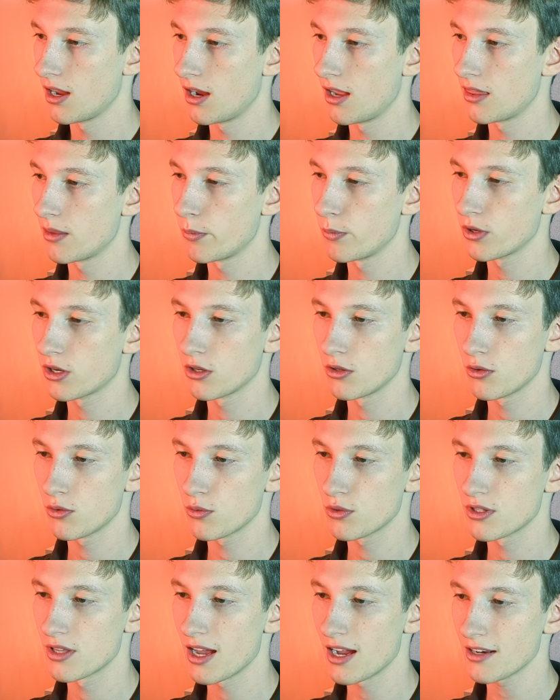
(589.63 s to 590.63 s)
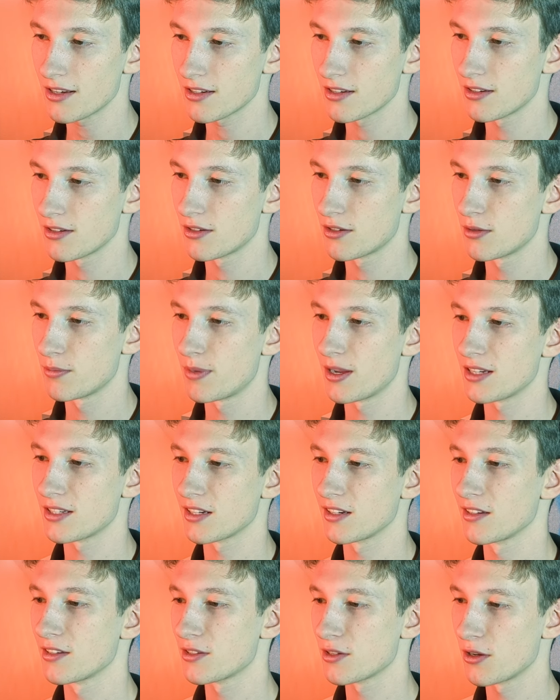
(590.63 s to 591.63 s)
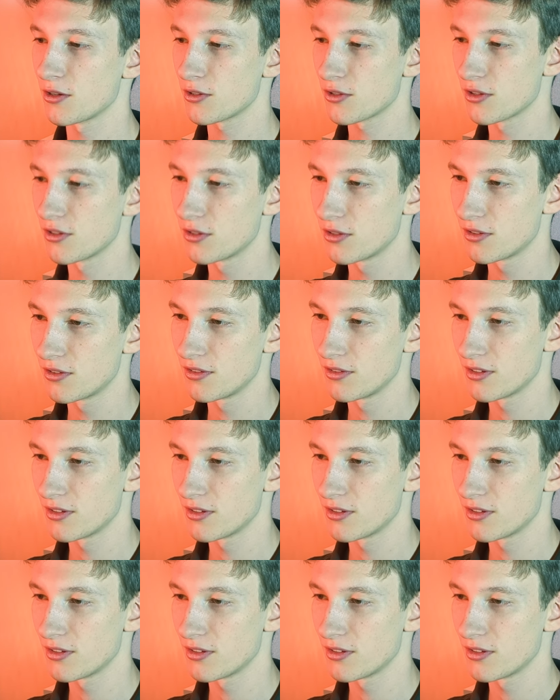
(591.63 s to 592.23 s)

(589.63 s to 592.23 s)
And then we can use that to basically search the